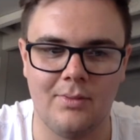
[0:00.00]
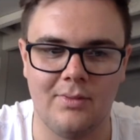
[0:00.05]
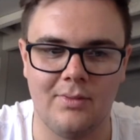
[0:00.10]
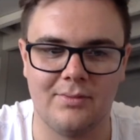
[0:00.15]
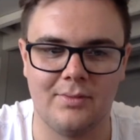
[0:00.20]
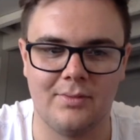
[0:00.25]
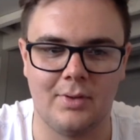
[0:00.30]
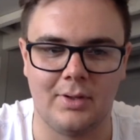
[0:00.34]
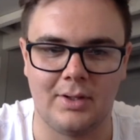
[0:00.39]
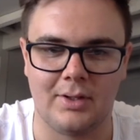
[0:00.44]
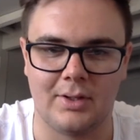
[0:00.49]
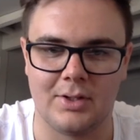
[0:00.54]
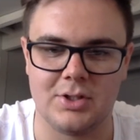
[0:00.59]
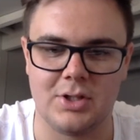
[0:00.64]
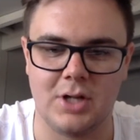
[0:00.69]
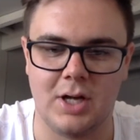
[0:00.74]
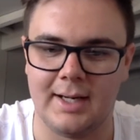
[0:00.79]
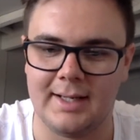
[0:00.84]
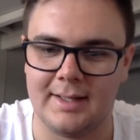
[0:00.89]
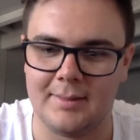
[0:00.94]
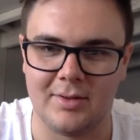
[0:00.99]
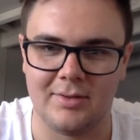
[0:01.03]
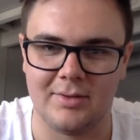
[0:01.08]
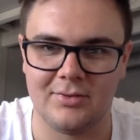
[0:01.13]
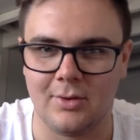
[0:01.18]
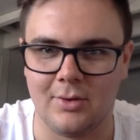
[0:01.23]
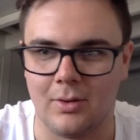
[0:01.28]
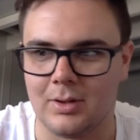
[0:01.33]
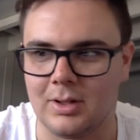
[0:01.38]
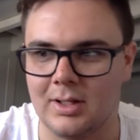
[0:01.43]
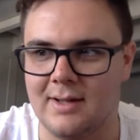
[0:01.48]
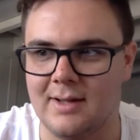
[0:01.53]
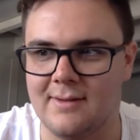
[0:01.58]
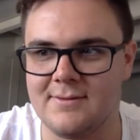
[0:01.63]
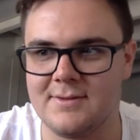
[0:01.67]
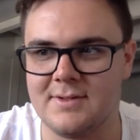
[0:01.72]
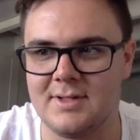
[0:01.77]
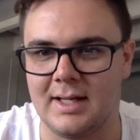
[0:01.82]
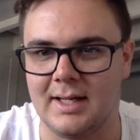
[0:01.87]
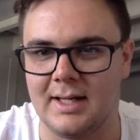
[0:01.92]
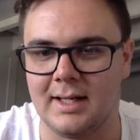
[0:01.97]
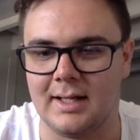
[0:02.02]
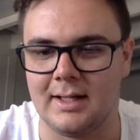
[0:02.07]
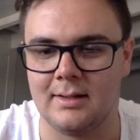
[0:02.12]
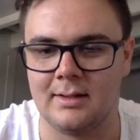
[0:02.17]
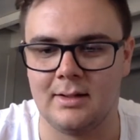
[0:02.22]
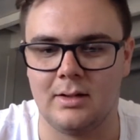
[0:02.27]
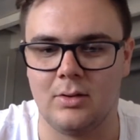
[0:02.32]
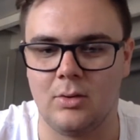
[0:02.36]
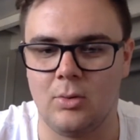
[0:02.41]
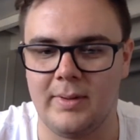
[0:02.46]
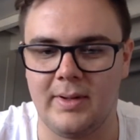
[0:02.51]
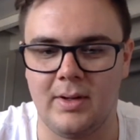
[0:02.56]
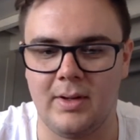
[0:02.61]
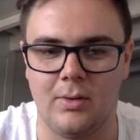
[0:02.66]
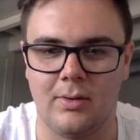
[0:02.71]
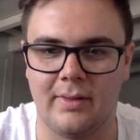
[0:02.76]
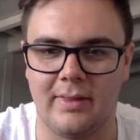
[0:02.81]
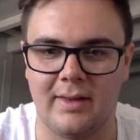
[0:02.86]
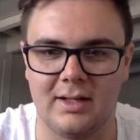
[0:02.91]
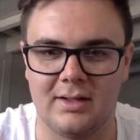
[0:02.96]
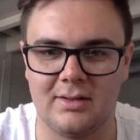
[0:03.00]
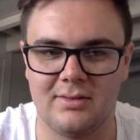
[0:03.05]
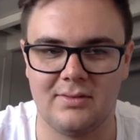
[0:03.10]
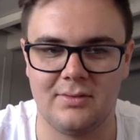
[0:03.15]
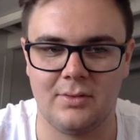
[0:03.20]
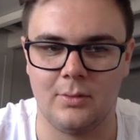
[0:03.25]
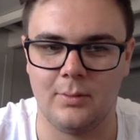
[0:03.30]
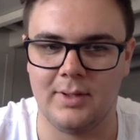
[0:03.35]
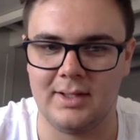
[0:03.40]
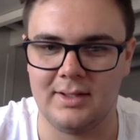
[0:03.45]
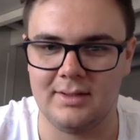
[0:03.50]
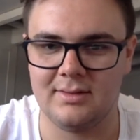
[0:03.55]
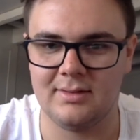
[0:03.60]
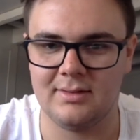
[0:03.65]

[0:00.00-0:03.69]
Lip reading: We've only got a tiny bit of stock left, and it'll all be gone in the next few weeks.